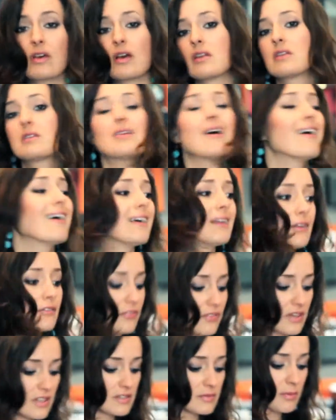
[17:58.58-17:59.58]
a ton of
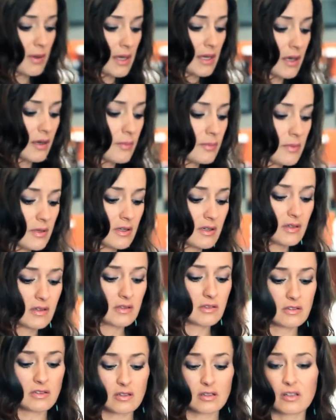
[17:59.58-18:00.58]
face makeup
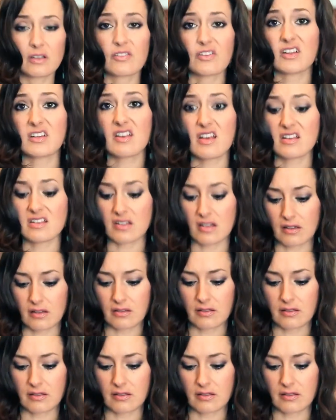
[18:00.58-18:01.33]
to look fantastic.